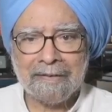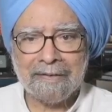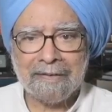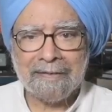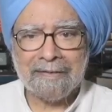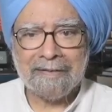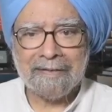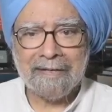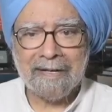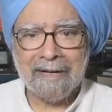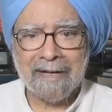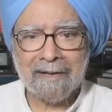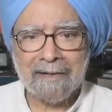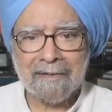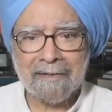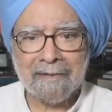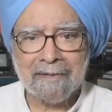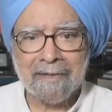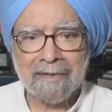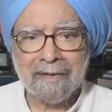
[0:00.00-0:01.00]

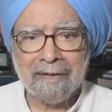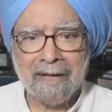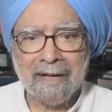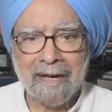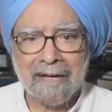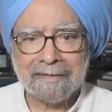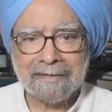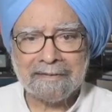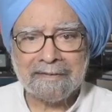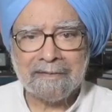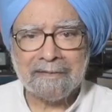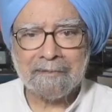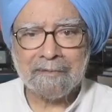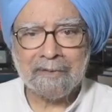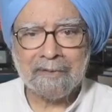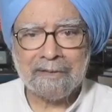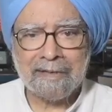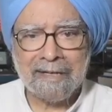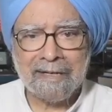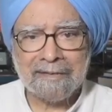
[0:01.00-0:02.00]
India has the
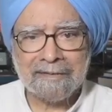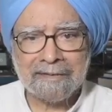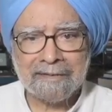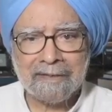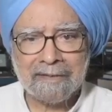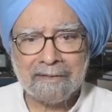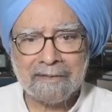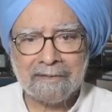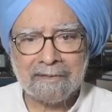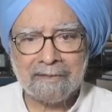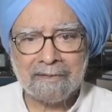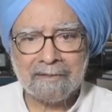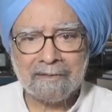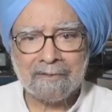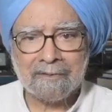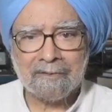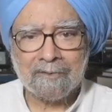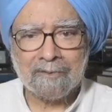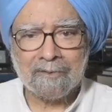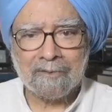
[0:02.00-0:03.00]
potential
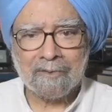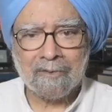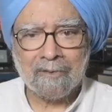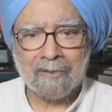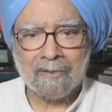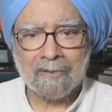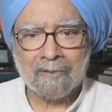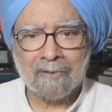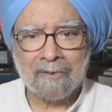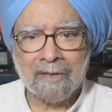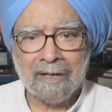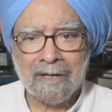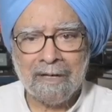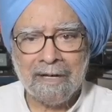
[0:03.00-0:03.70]
to grow